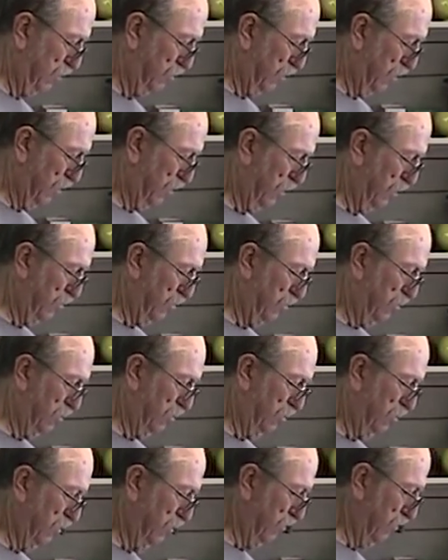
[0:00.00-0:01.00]
berries
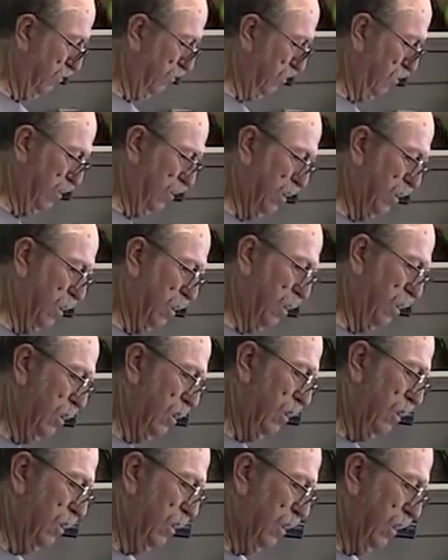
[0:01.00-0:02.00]
too.
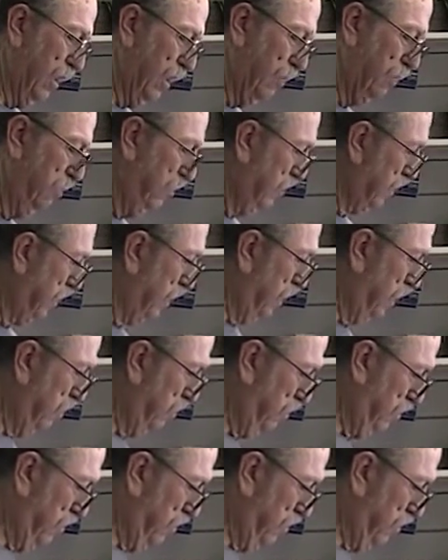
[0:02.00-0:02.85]
I put a couple